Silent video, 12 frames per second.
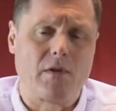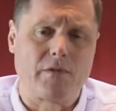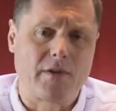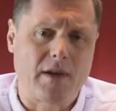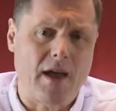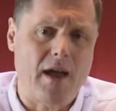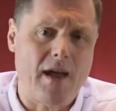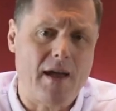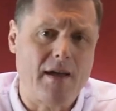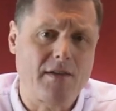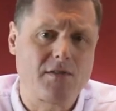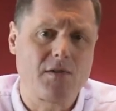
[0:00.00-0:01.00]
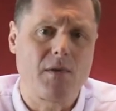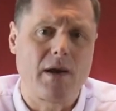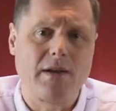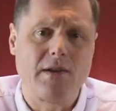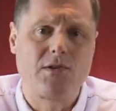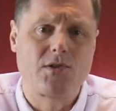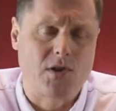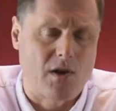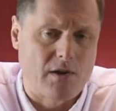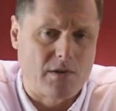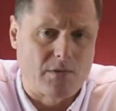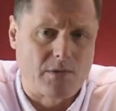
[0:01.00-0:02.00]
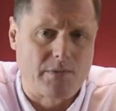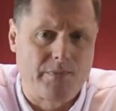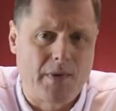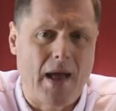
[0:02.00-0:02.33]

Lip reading: of care to any child.